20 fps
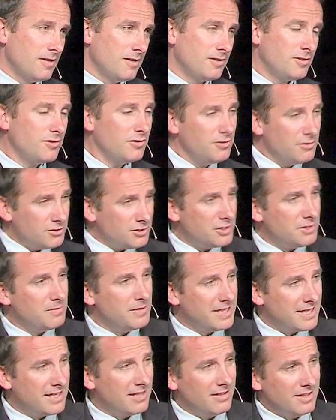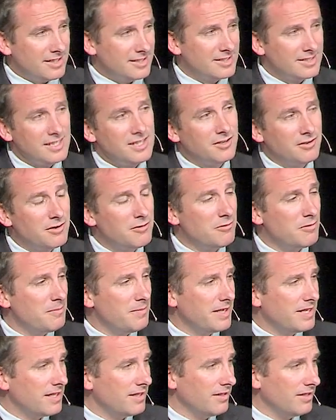So you should be killing sin or it will
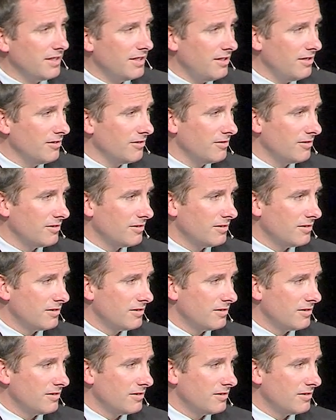be killing you.